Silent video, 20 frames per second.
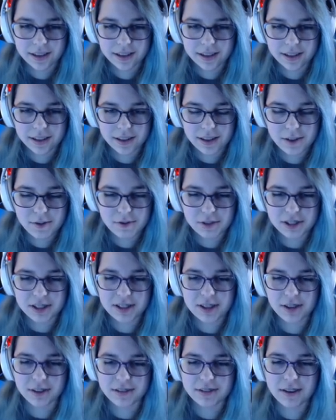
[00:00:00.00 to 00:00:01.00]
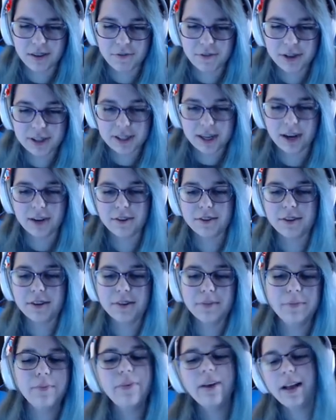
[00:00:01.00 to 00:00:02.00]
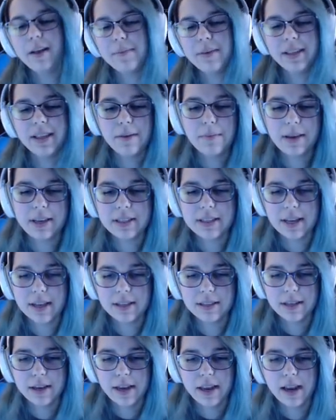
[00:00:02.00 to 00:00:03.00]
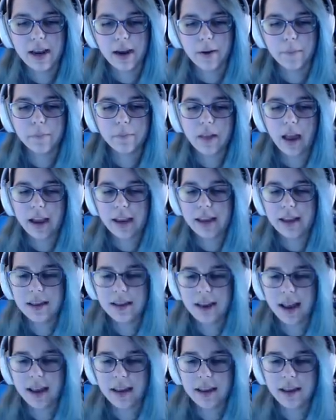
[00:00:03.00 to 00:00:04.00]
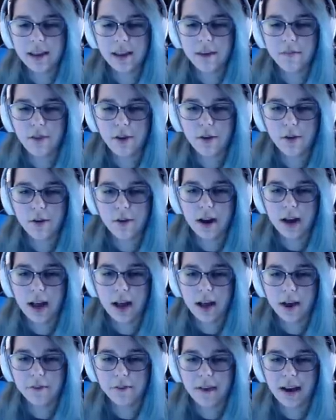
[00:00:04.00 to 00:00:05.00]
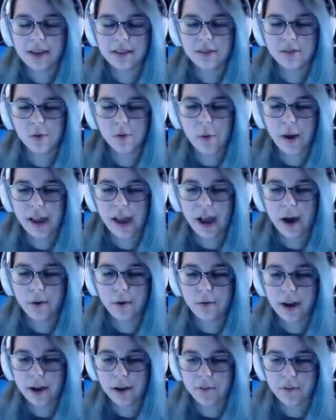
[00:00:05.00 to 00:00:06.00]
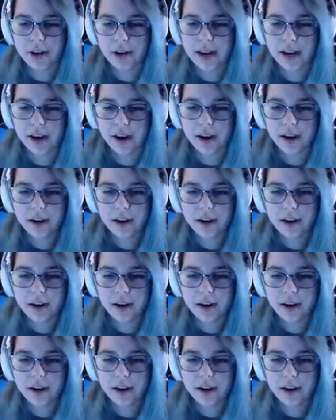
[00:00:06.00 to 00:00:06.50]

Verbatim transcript: You just steal stuff in general? Well, I mean, that makes sense. Yeah, that's how I got put in prison. Here, I can give you a faster way out right over here.